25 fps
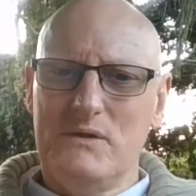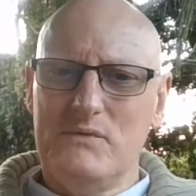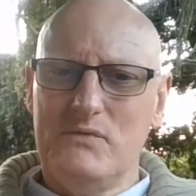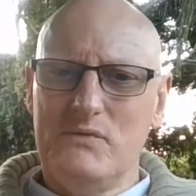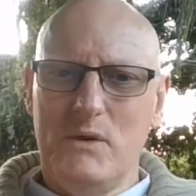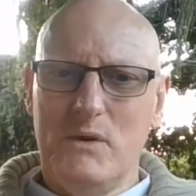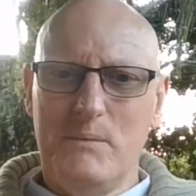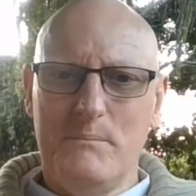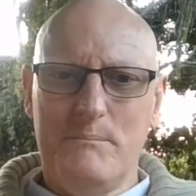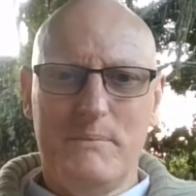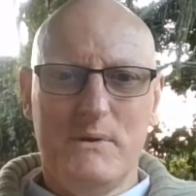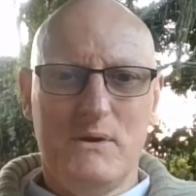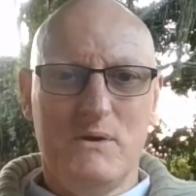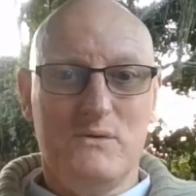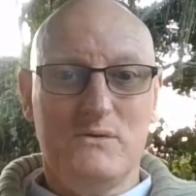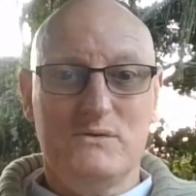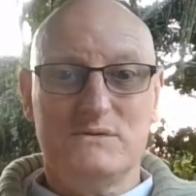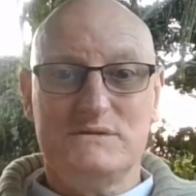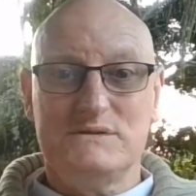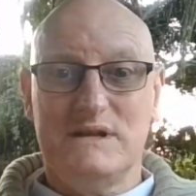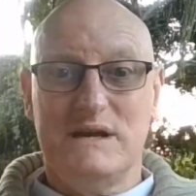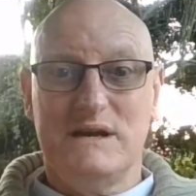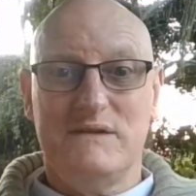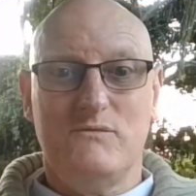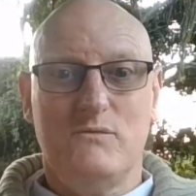not
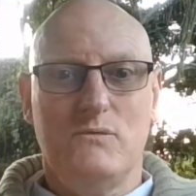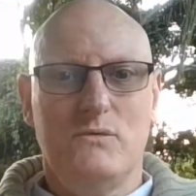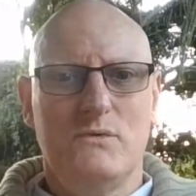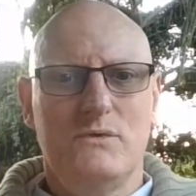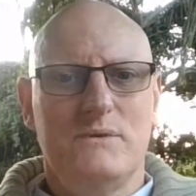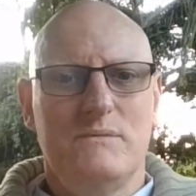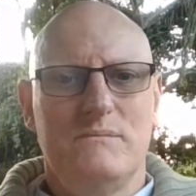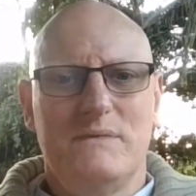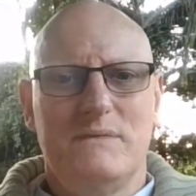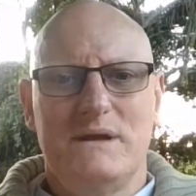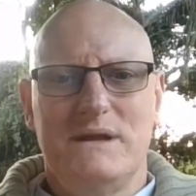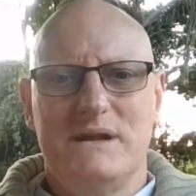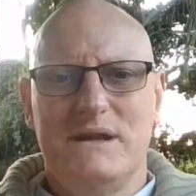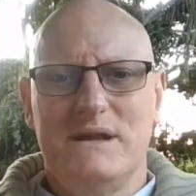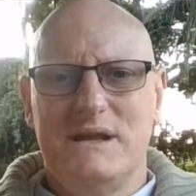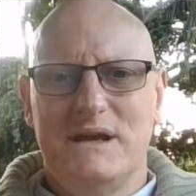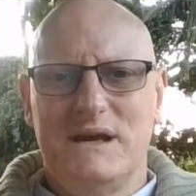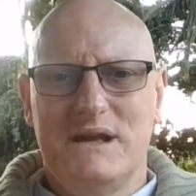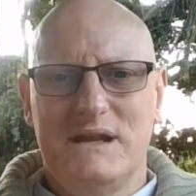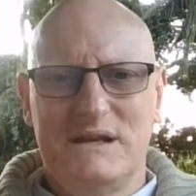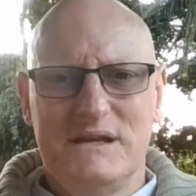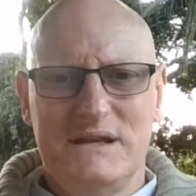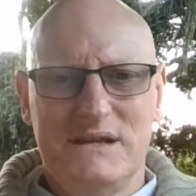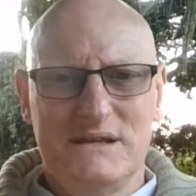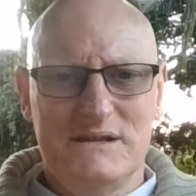because I have all the money
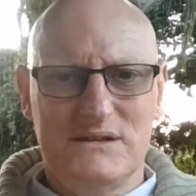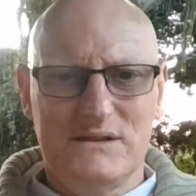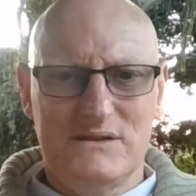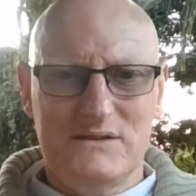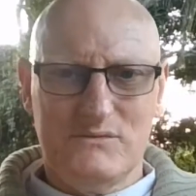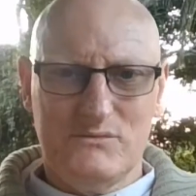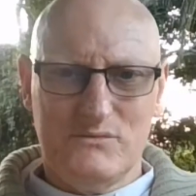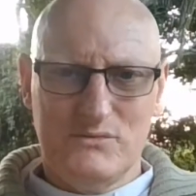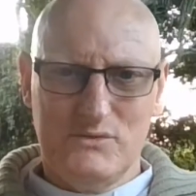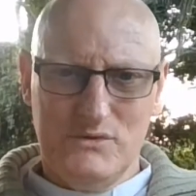I need in the